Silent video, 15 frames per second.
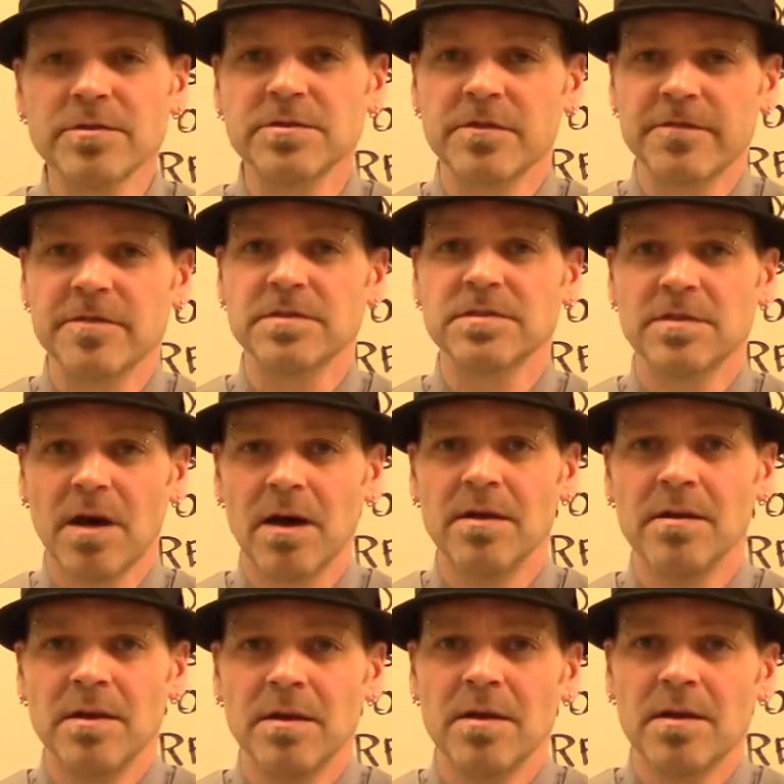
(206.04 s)
your first
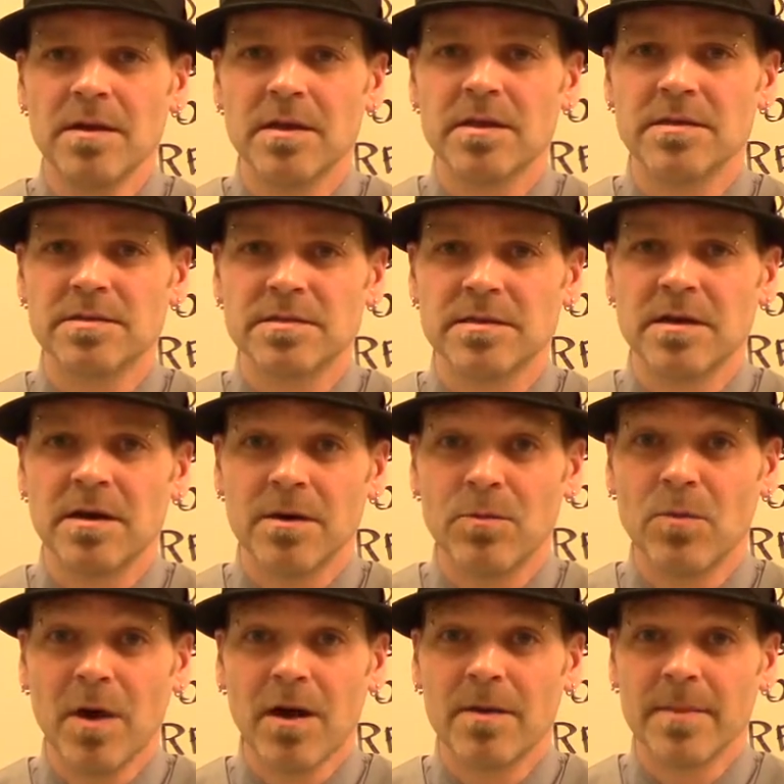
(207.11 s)
thought is,
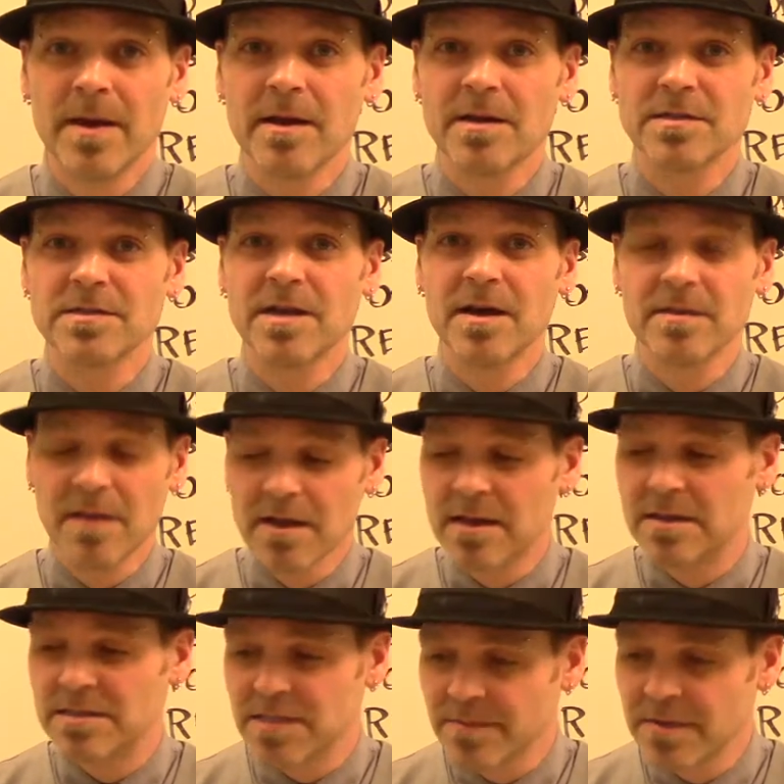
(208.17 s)
wow man, I just got
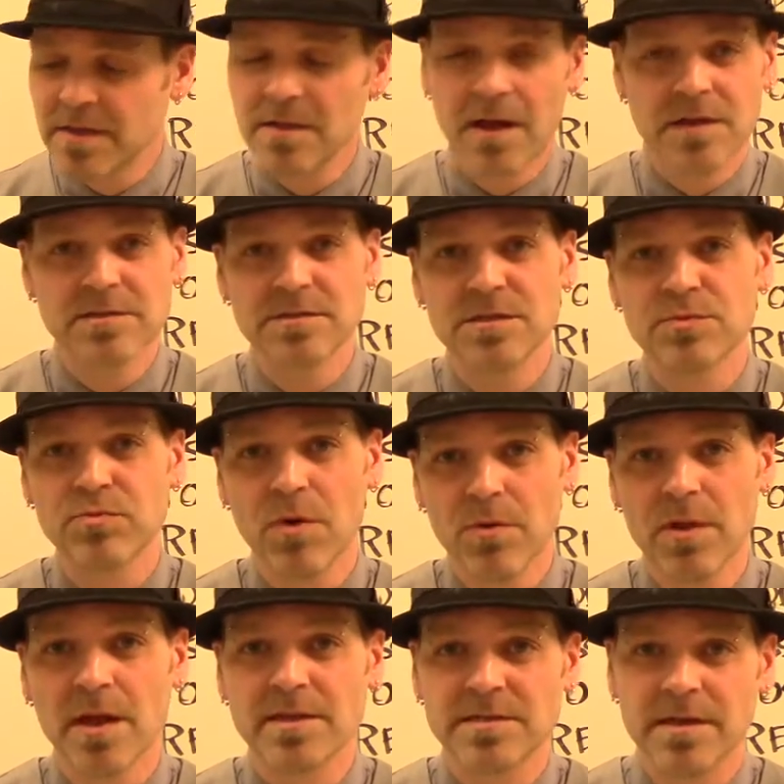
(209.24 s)
lucky. Somebody lost this
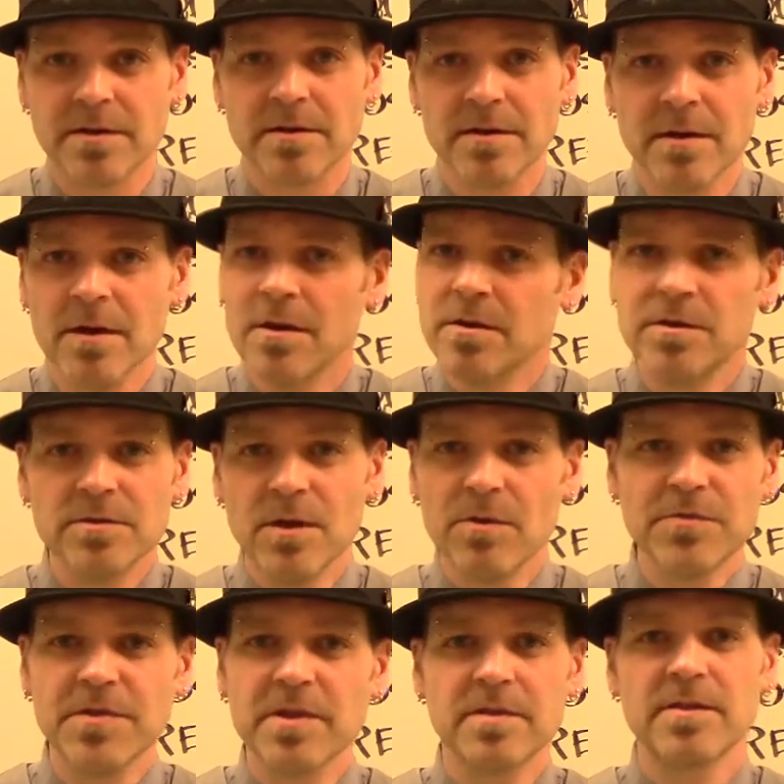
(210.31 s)
Rolex here. You
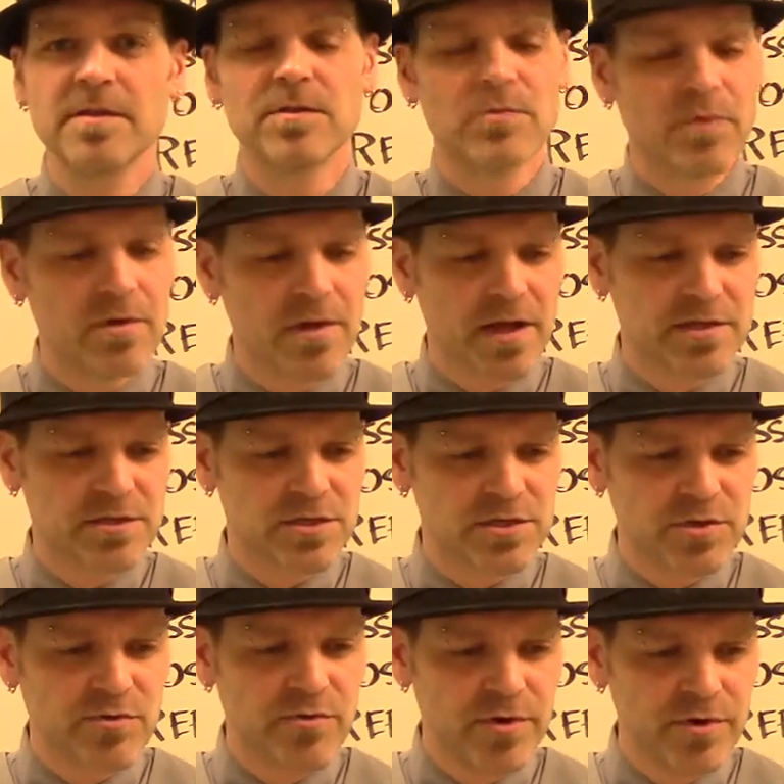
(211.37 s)
don't think that the Rolex
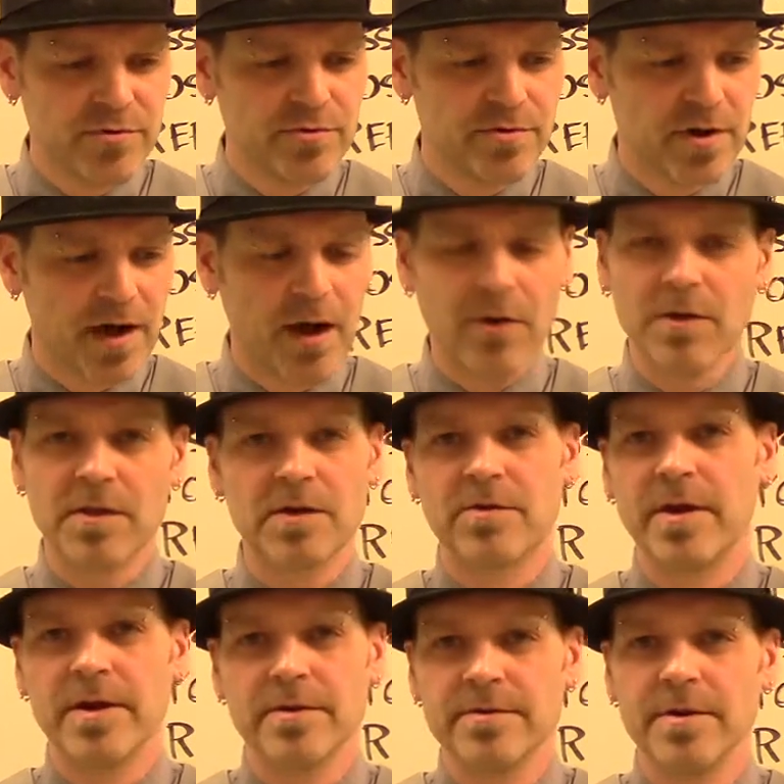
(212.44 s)
just grew out of the
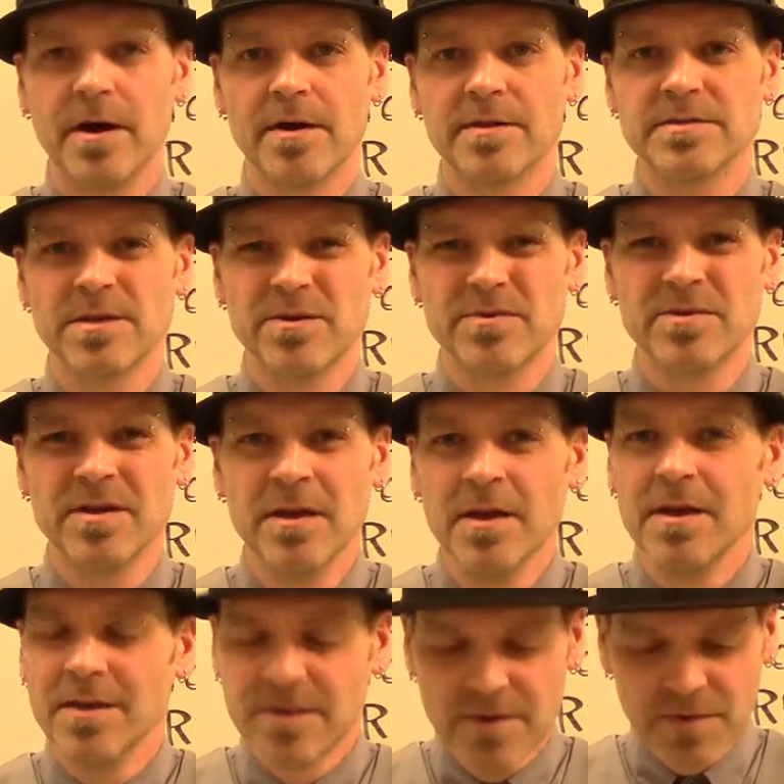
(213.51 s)
ground on its own.
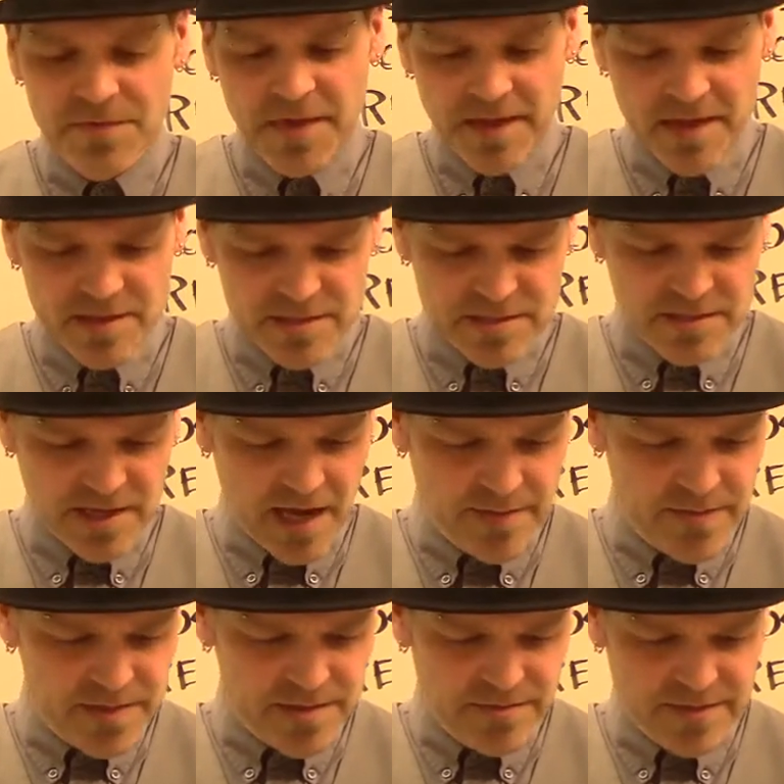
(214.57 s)
You don't think it just
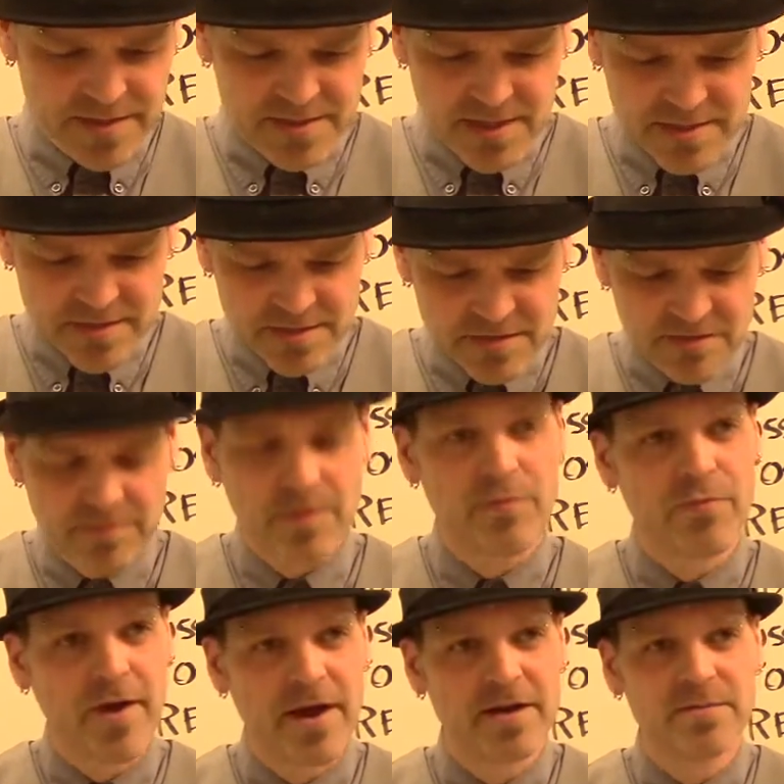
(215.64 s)
came into existence from a
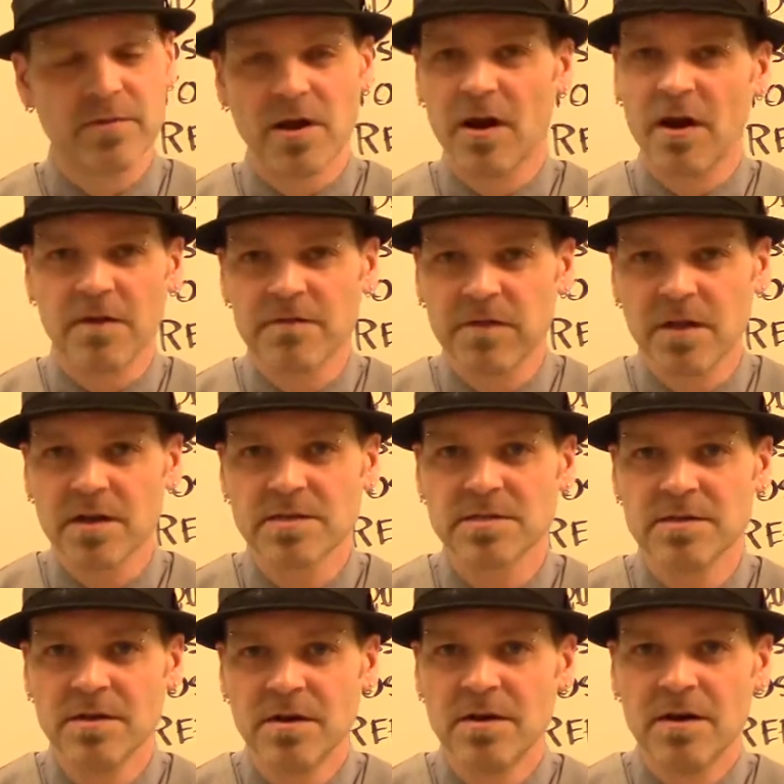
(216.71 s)
random
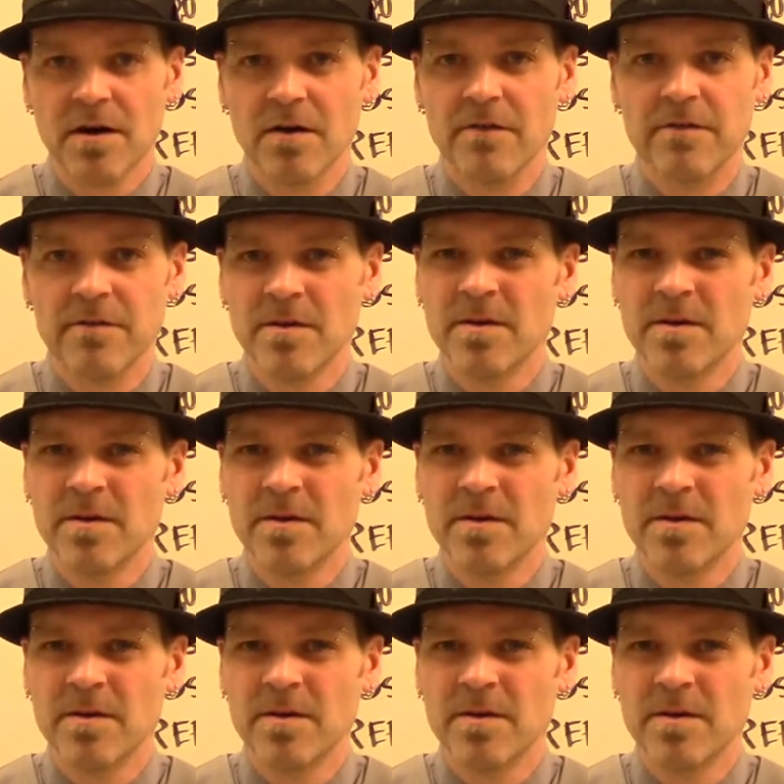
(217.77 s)
conflux of